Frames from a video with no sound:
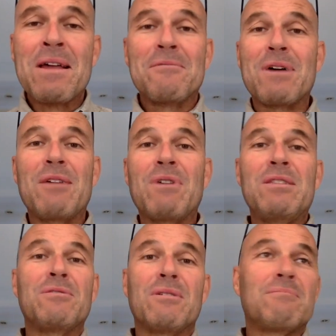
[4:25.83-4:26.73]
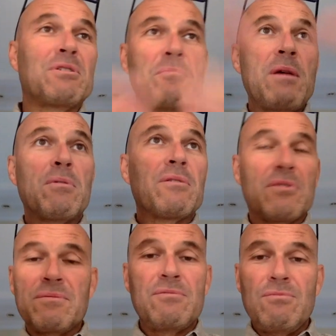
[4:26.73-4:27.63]
when the
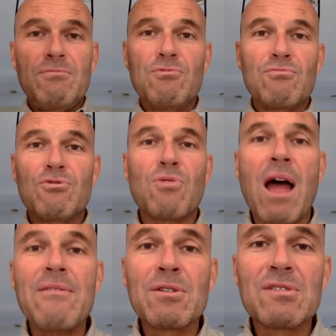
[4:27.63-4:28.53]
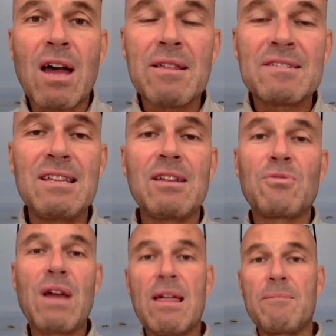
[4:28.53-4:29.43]
people driving the town are sitting
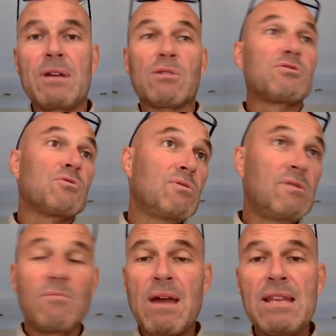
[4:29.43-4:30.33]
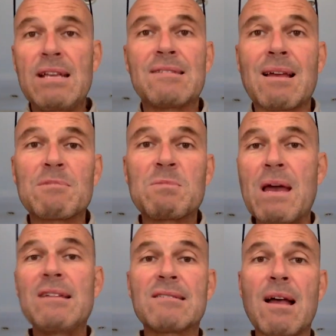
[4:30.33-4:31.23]
together because you may need some
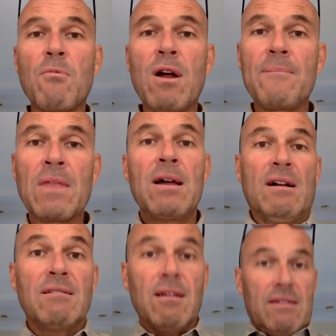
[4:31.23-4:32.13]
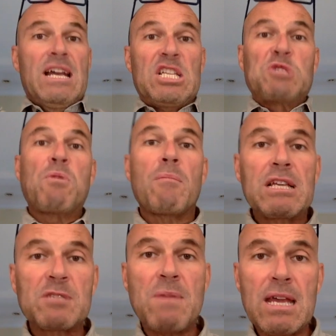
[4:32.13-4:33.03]
space somewhere. It's
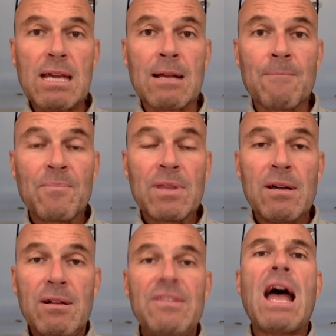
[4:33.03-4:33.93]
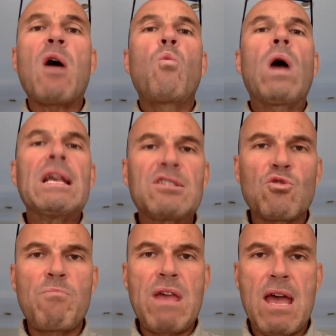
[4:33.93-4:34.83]
public speaking. There are ways
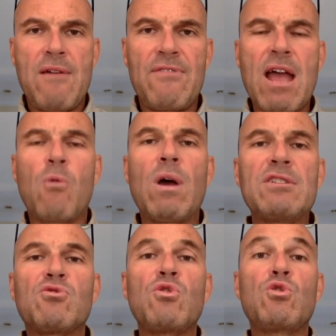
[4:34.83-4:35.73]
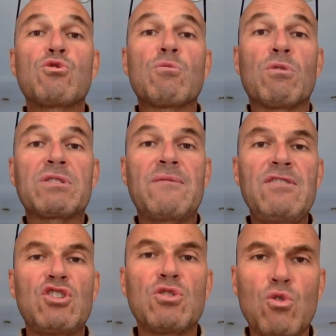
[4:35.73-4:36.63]
to behave. There are ways to use the most
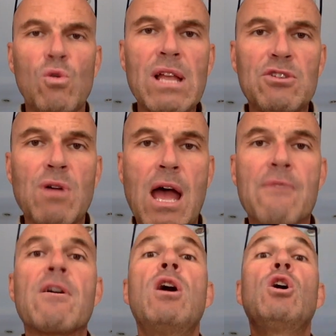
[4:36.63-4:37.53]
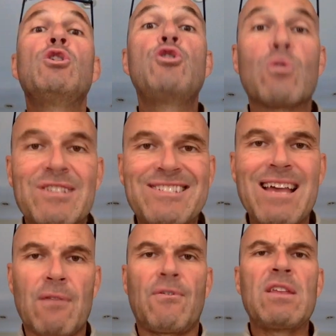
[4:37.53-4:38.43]
efficient tool that you have,
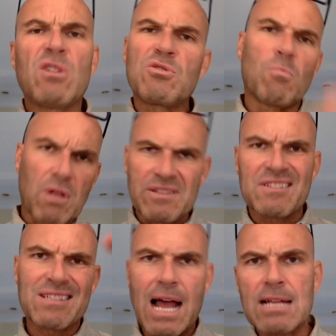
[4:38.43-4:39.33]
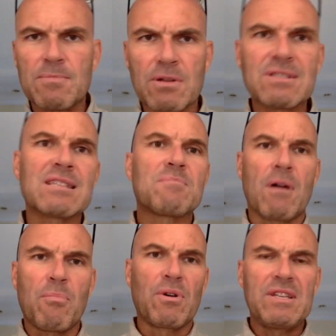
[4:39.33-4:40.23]
yourself, and not your bloody slides, because that's
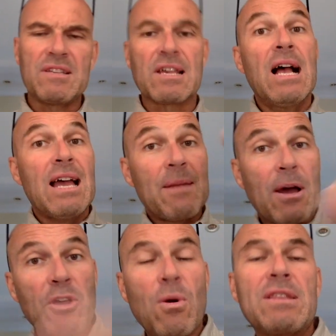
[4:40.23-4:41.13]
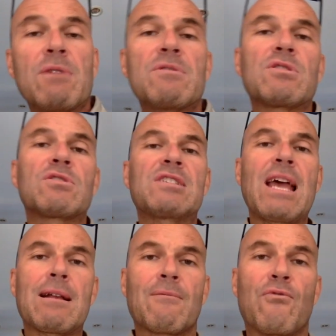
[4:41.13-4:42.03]
PowerPoint is. And by the way, there is a
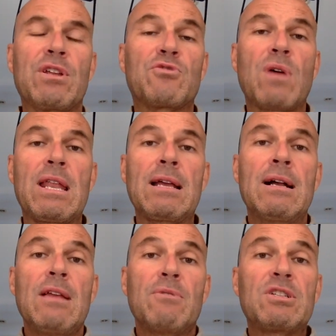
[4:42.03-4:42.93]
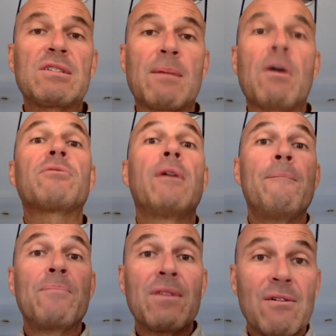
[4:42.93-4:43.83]
second free training which is about
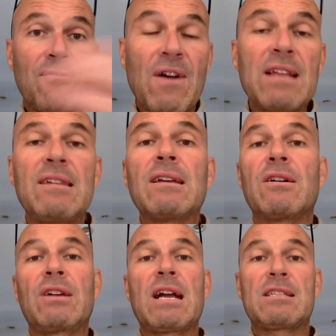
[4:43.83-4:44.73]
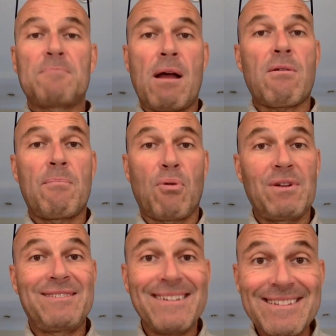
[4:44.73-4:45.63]
fighting against
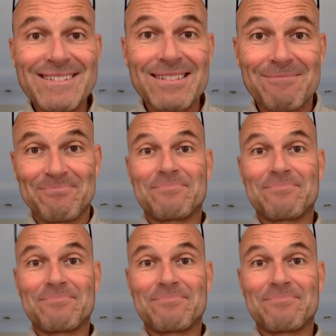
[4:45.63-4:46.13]
PowerPointitis,